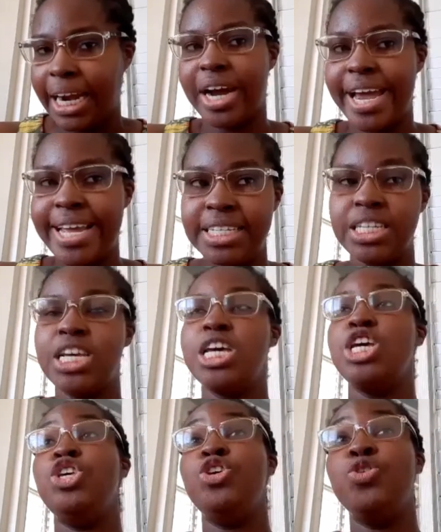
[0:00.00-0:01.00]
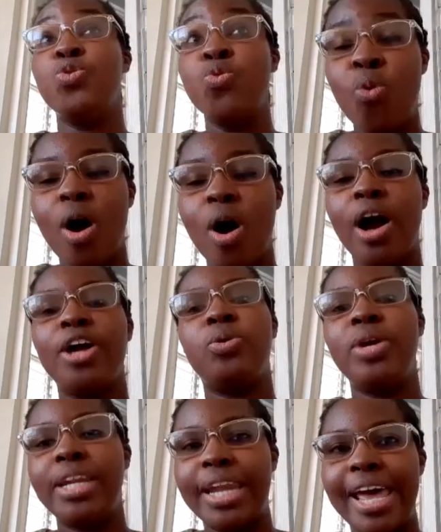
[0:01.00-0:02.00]
right? You
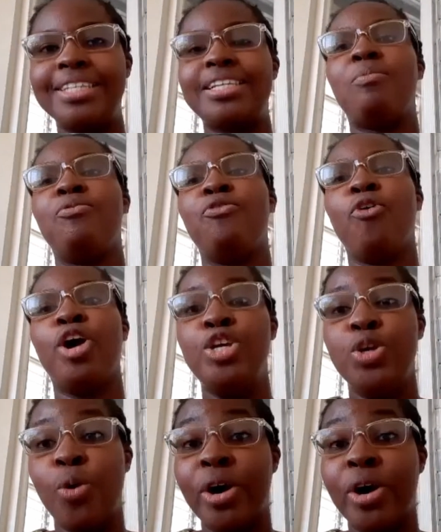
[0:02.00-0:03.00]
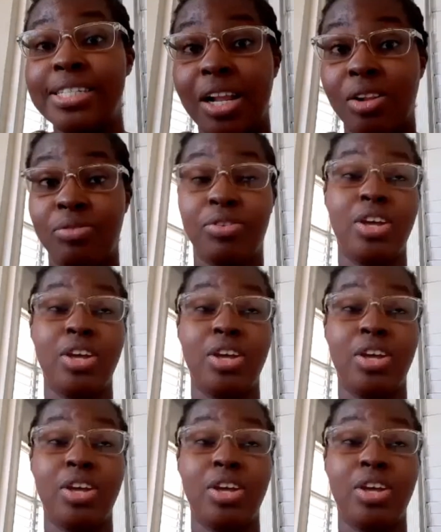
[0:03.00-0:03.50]
are doing the exam for yourself,